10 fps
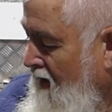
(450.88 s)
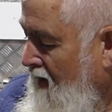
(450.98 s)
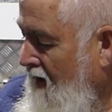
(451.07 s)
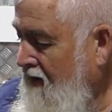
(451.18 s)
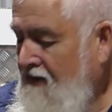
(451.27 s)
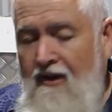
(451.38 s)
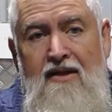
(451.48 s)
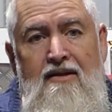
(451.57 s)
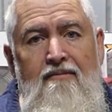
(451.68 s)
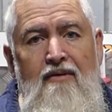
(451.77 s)
in the
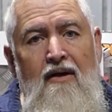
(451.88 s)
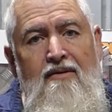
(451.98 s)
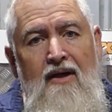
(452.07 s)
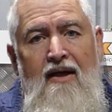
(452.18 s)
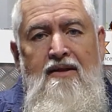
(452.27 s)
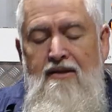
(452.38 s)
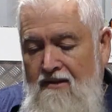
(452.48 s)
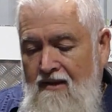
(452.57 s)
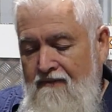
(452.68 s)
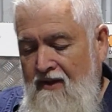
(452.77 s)
direction of rotation
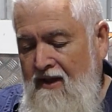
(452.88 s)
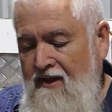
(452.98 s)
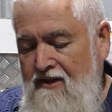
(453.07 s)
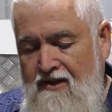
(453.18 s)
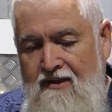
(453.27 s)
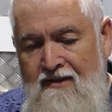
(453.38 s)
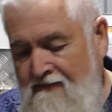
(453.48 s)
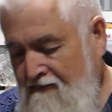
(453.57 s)
of the engine,